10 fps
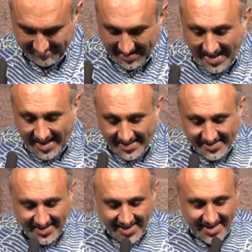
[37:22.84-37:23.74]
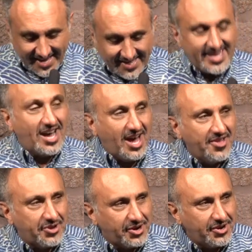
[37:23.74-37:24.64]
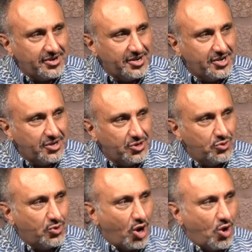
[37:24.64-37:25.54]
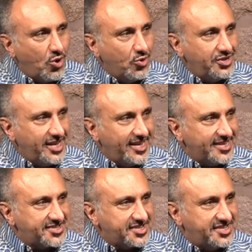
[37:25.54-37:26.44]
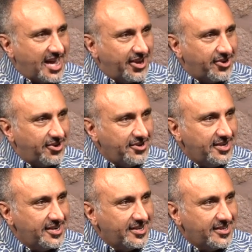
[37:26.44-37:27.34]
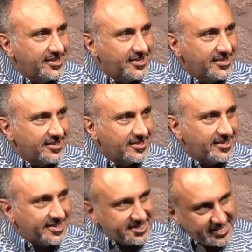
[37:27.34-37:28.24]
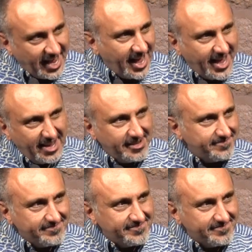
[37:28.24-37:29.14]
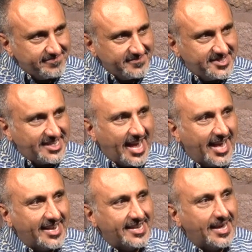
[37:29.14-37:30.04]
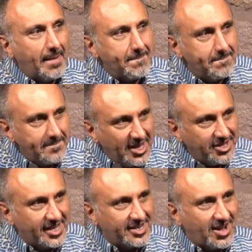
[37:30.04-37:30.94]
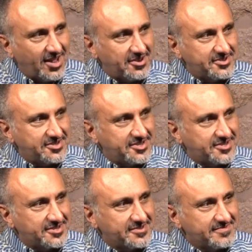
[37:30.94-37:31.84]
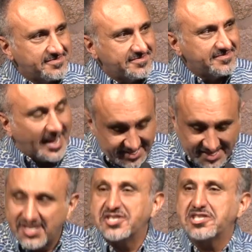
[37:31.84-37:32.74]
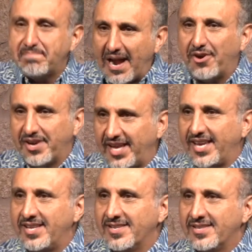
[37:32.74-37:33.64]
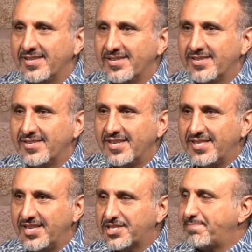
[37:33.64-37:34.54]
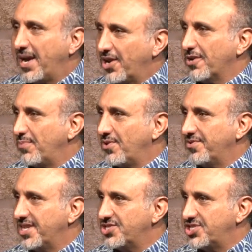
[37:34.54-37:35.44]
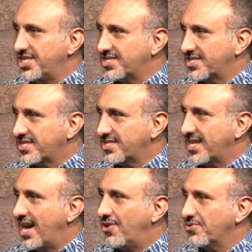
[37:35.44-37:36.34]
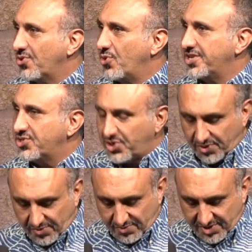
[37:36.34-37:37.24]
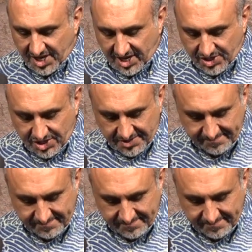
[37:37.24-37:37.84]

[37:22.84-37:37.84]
And the other who owed his debtor, let's say, $10 million. That's the disparity in this parable that Jesus is now going to teach.